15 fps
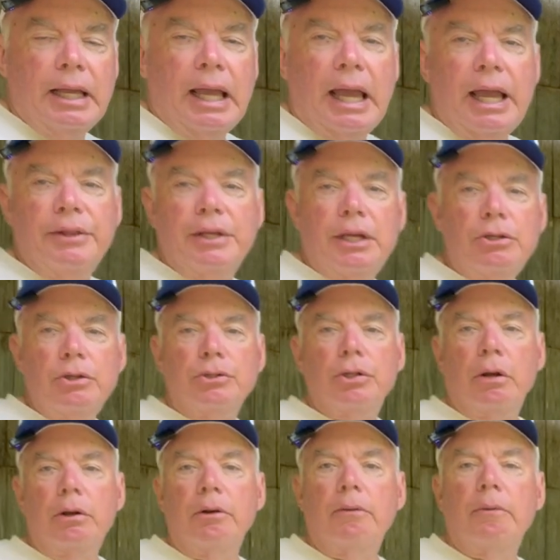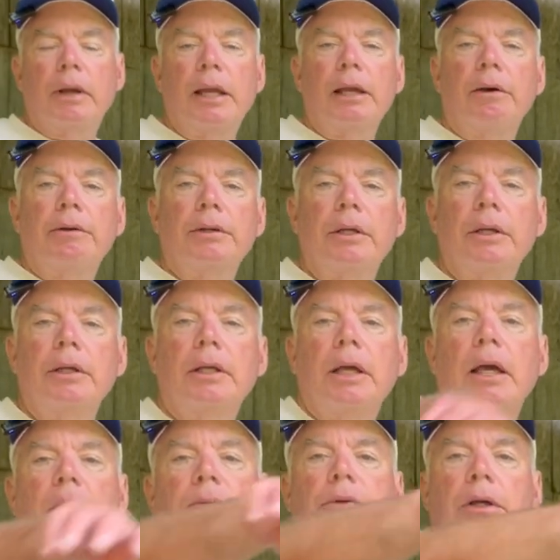and then you turn around
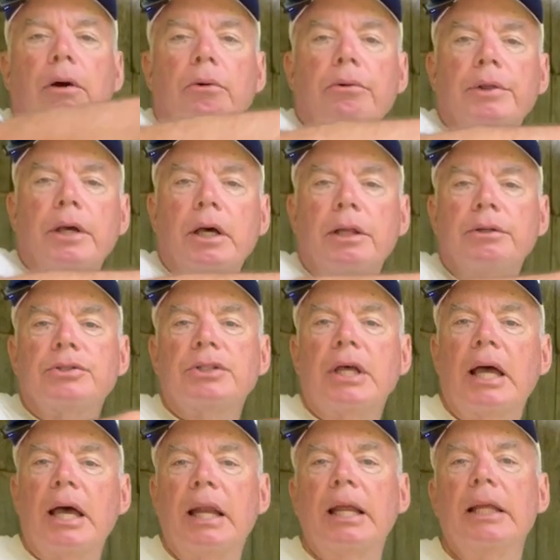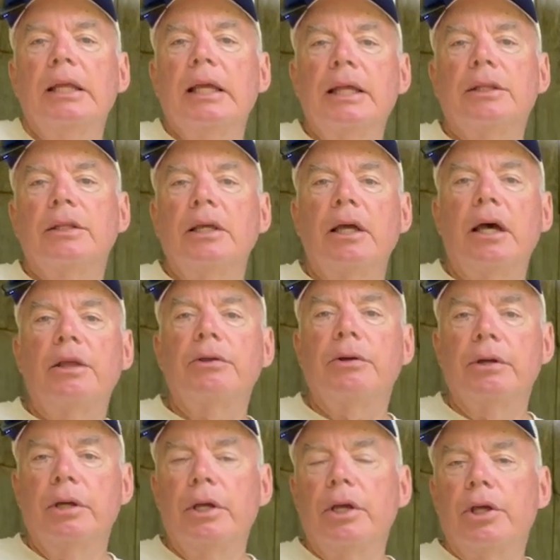and go to the other side and get the
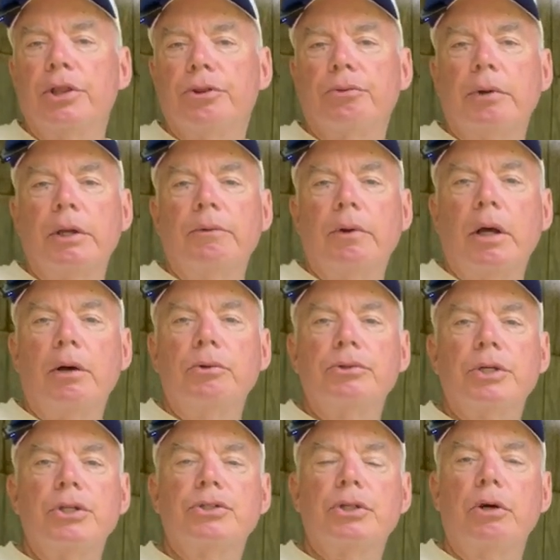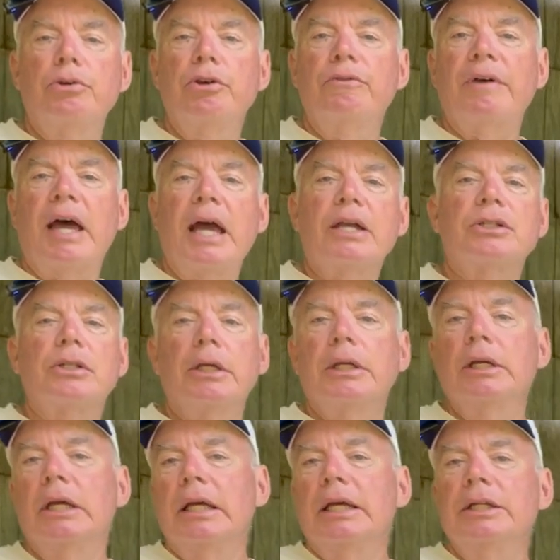other 3 rows. And so you've
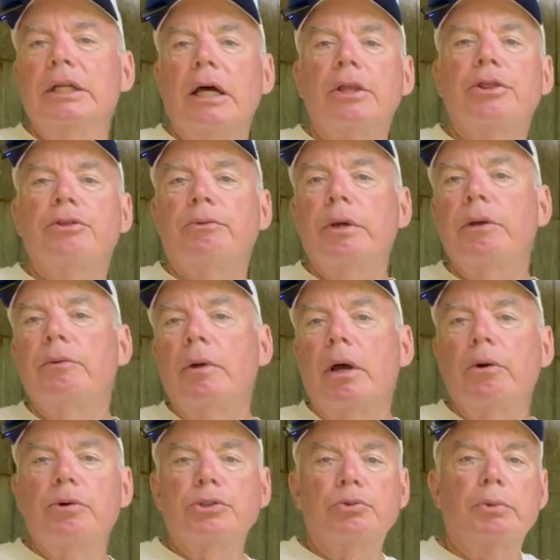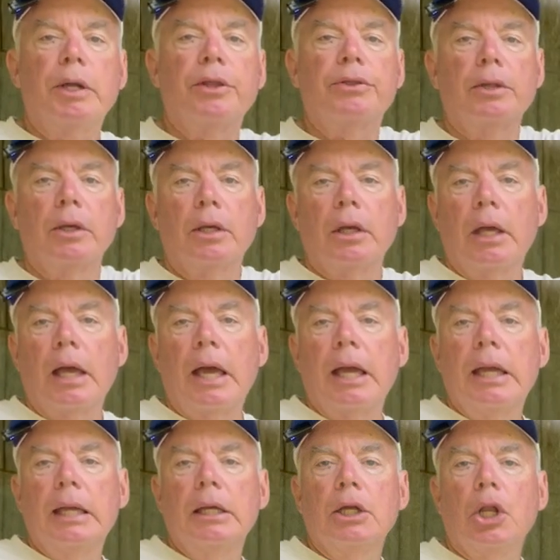actually done 3 rows with
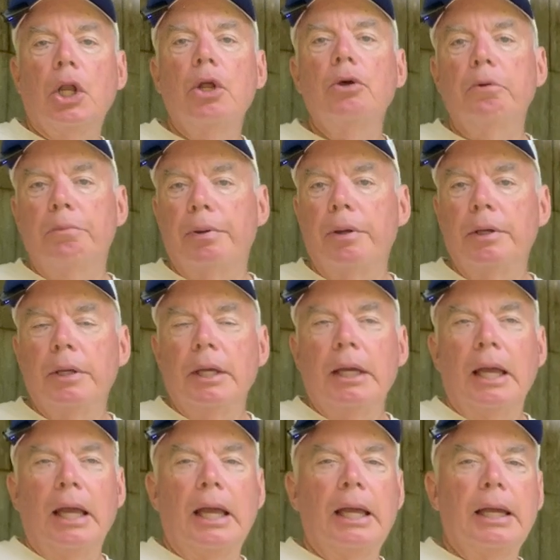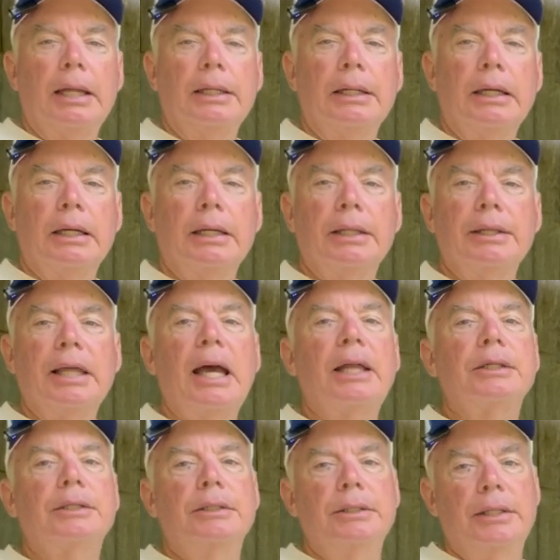a loop. And
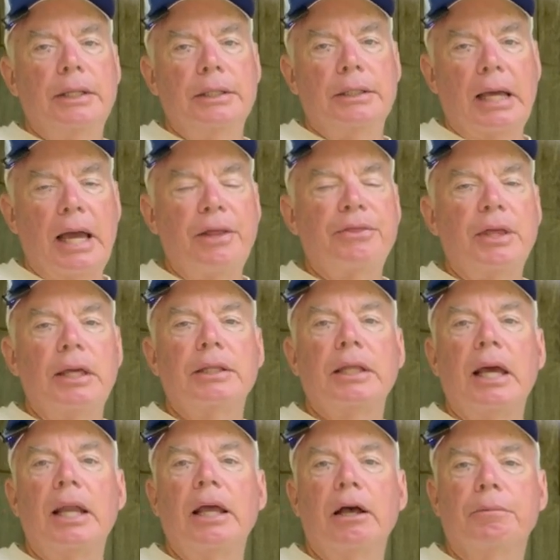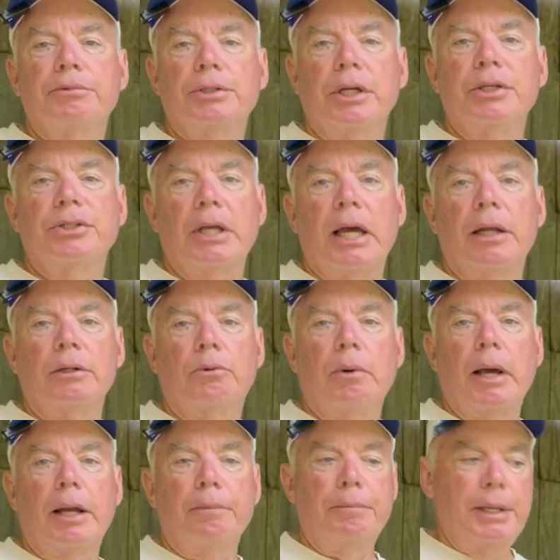that I think that helps us out
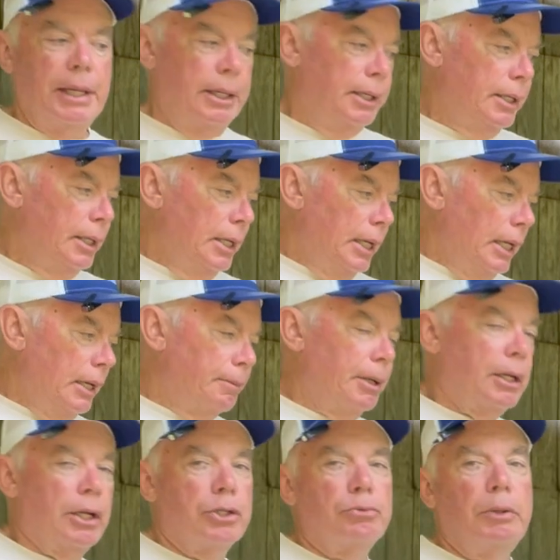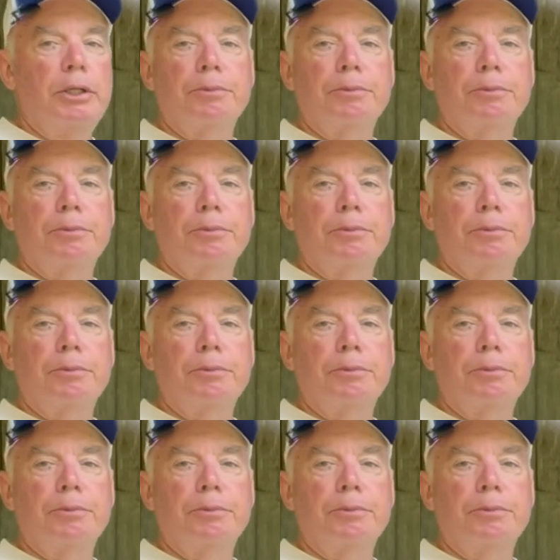quite a bit. because we